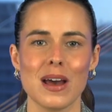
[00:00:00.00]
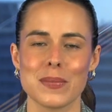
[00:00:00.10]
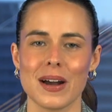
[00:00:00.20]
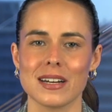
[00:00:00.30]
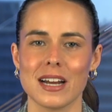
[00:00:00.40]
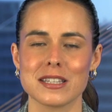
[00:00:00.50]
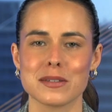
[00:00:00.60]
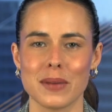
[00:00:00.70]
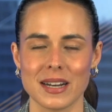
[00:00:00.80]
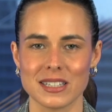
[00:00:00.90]
Paradigm's
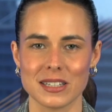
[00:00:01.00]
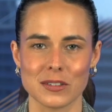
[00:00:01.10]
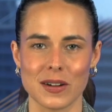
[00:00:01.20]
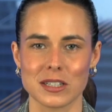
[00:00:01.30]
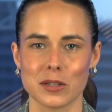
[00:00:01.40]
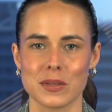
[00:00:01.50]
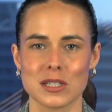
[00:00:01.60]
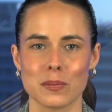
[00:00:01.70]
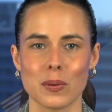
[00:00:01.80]
managing director, Mr.